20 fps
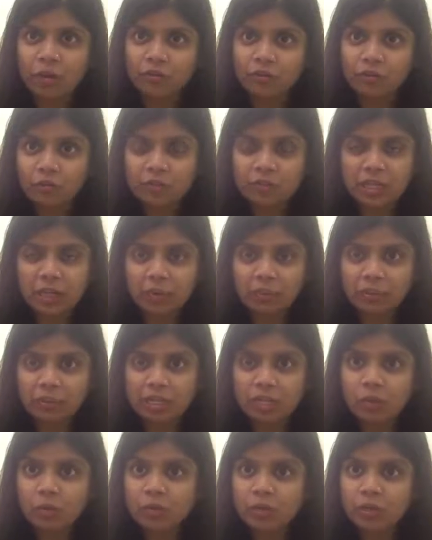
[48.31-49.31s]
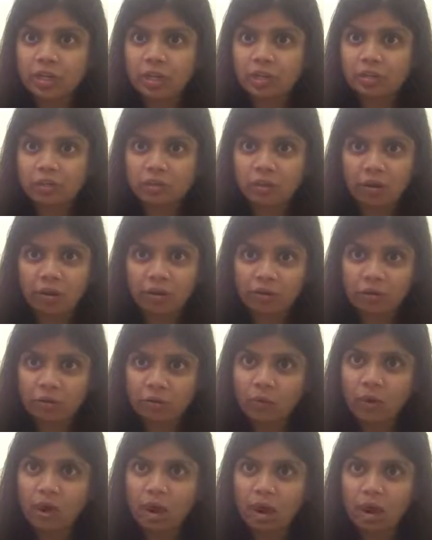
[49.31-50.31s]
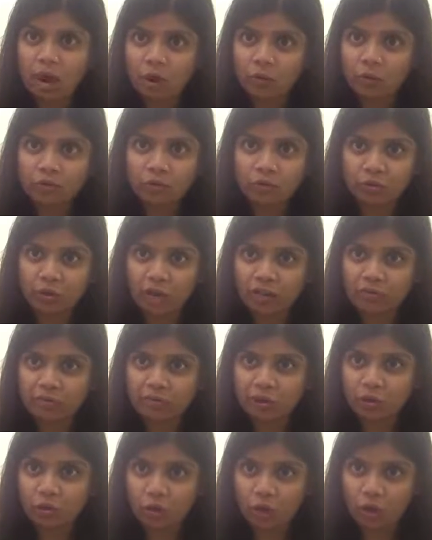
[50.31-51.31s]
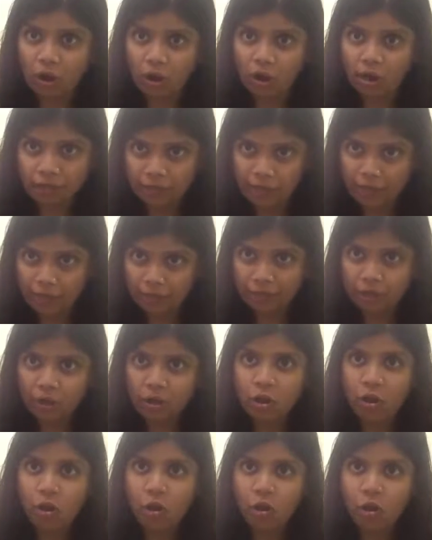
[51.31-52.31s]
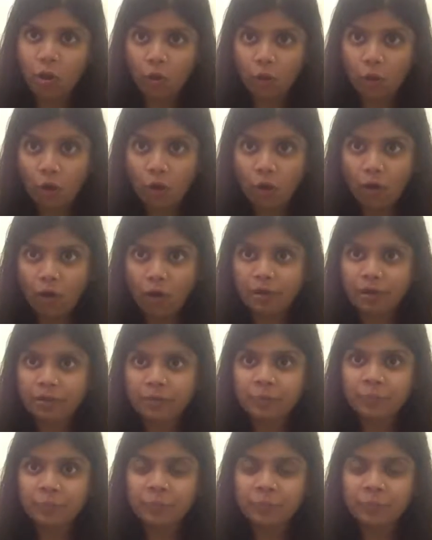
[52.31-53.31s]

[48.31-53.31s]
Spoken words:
from somebody who does not know how to drive a car, or